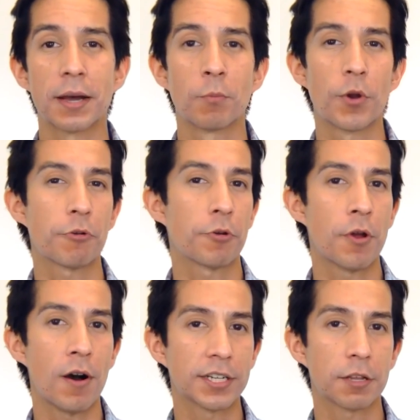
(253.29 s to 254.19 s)
whether or
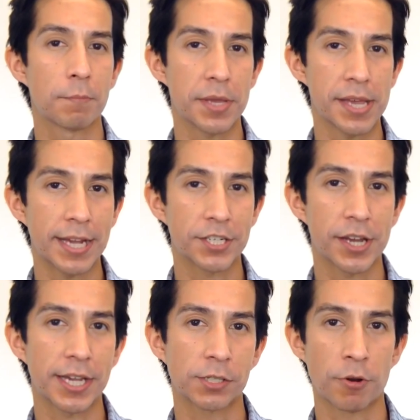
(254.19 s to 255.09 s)
not
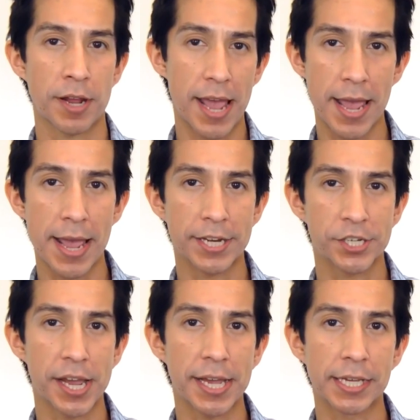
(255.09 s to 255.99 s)
BHAs or
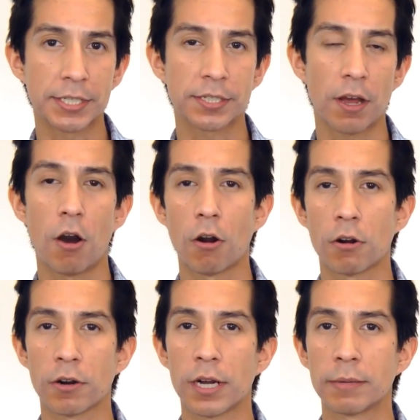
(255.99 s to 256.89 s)
AHAs
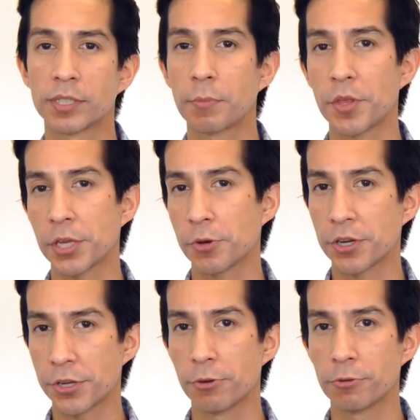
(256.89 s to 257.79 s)
are something you can
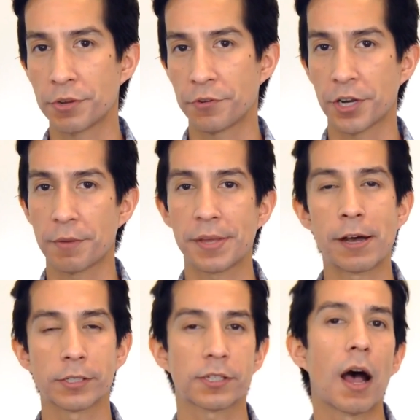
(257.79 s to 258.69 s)
use if you're going to be
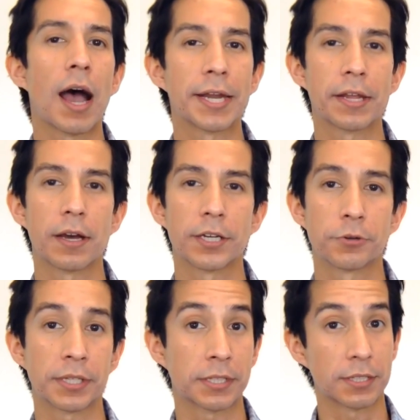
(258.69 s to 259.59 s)
outside
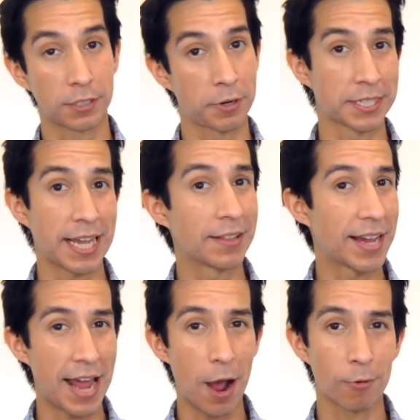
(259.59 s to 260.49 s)
during daylight
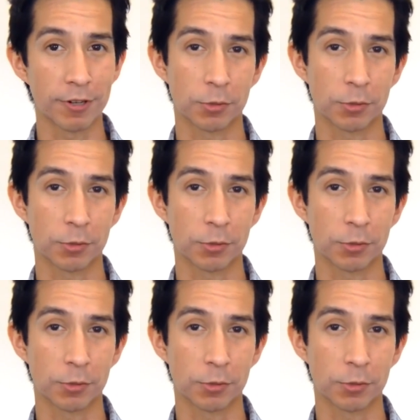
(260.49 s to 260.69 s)
hours.